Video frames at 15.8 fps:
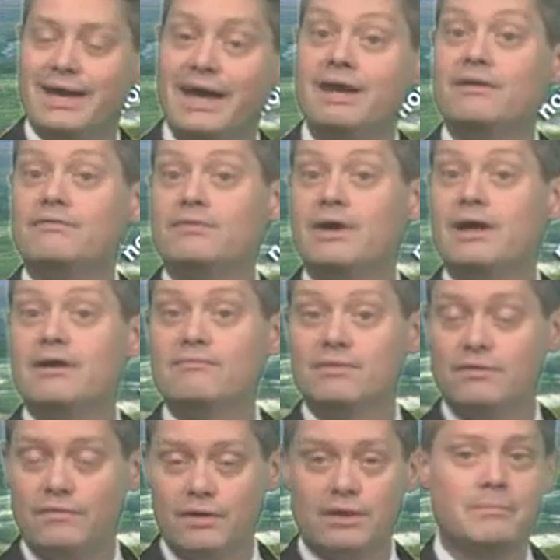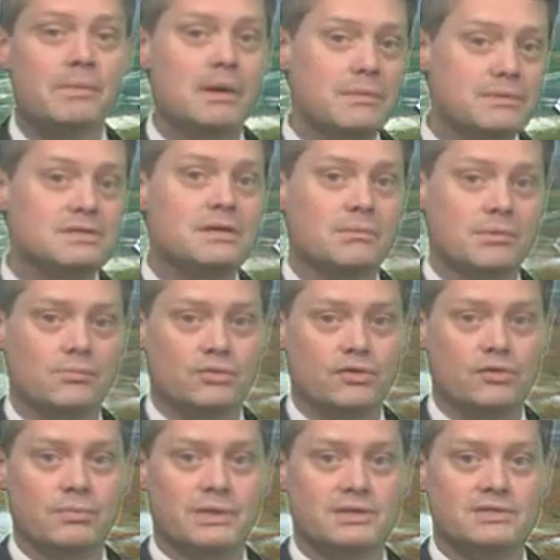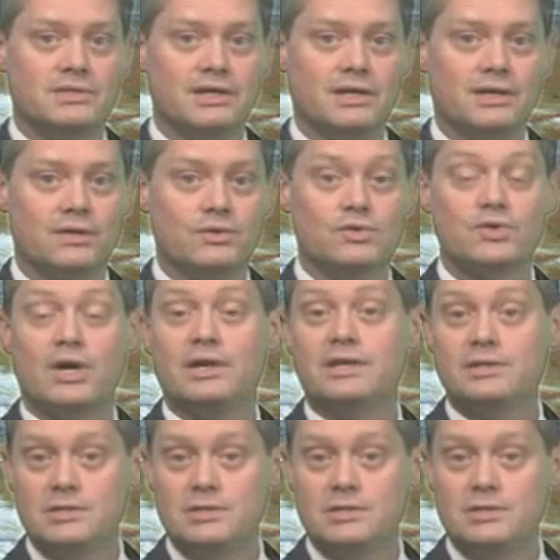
Heading for MVFR, maybe some improvement as the day goes on.